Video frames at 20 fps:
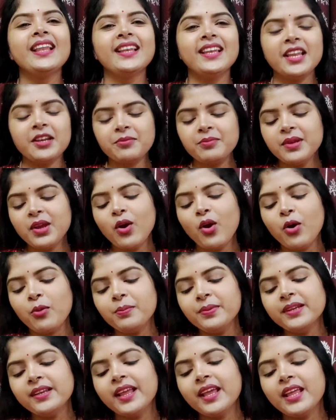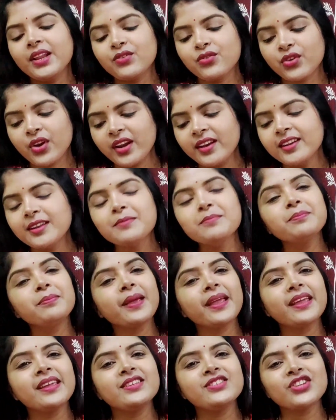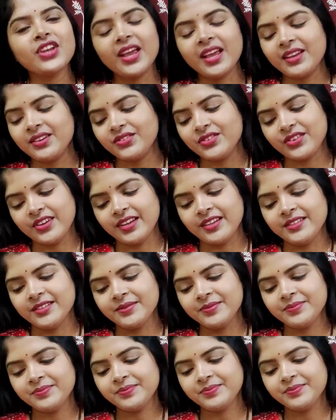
Let me open a random page and read.